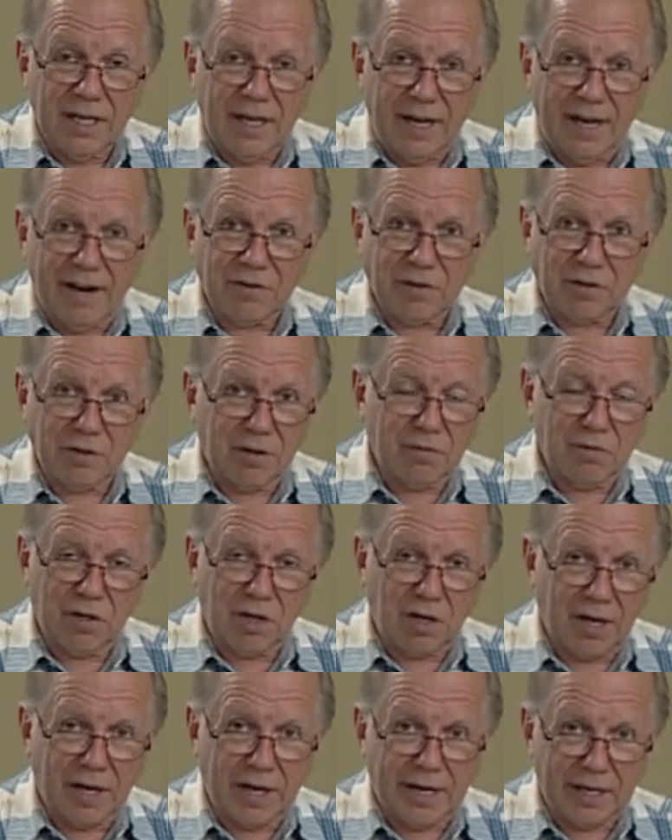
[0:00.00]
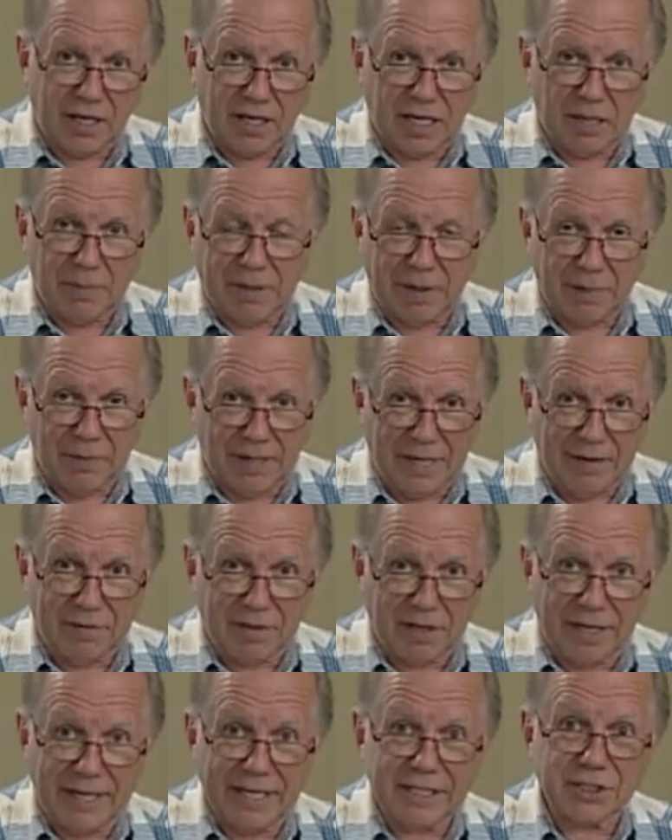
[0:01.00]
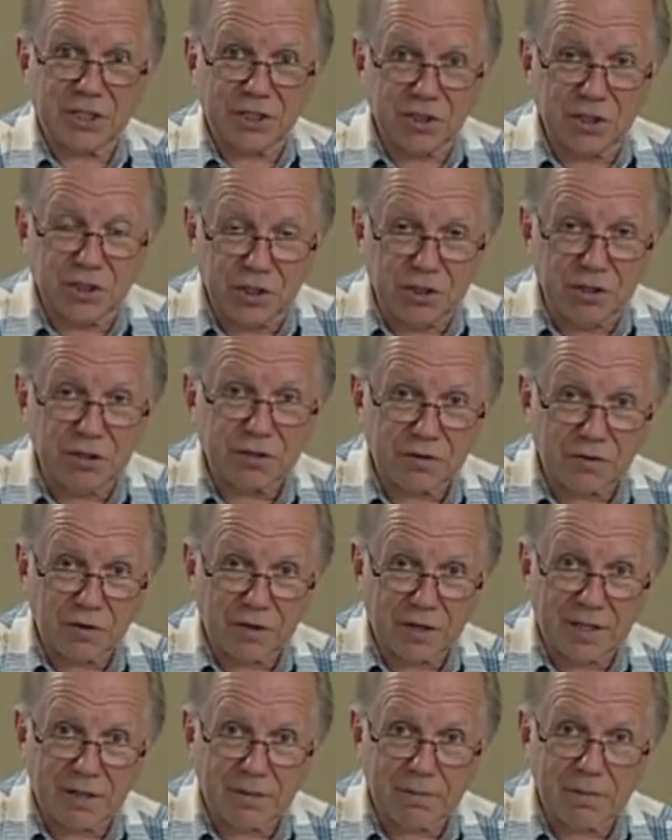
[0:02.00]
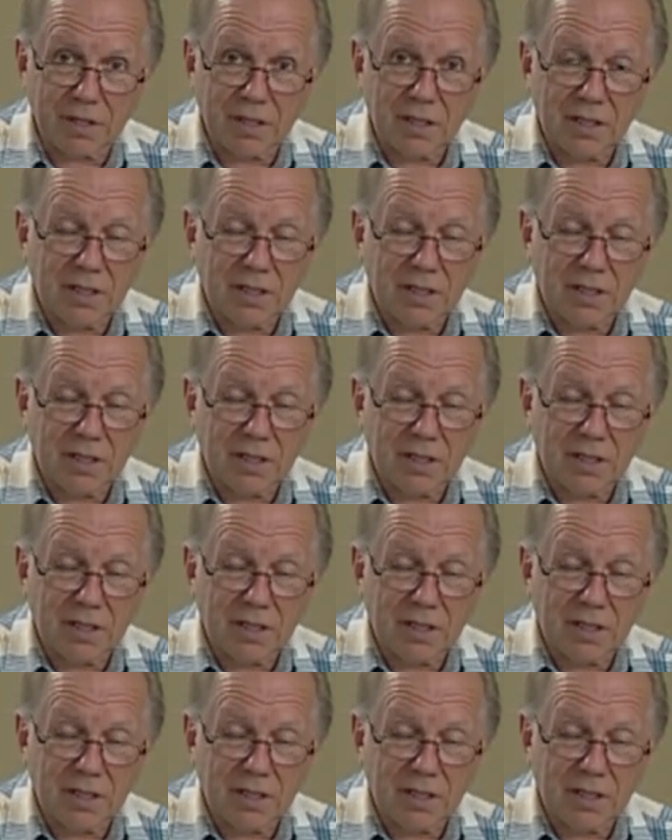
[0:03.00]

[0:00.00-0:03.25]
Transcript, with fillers: after every client got up, I would have a glass of juice for them